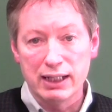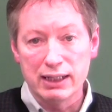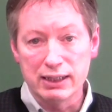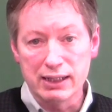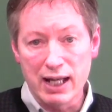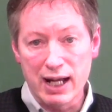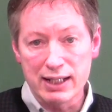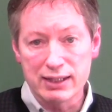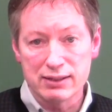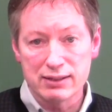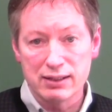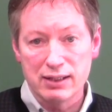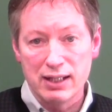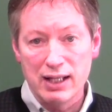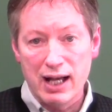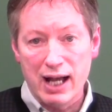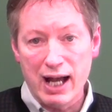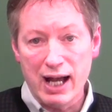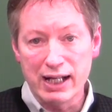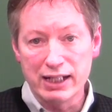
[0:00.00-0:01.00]
Not
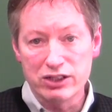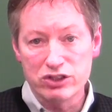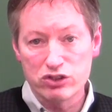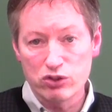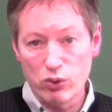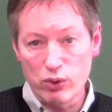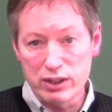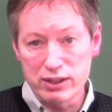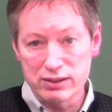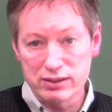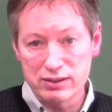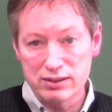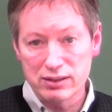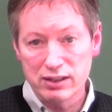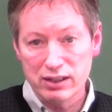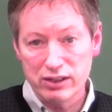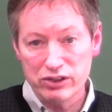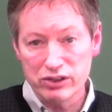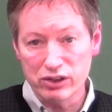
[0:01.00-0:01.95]
I choice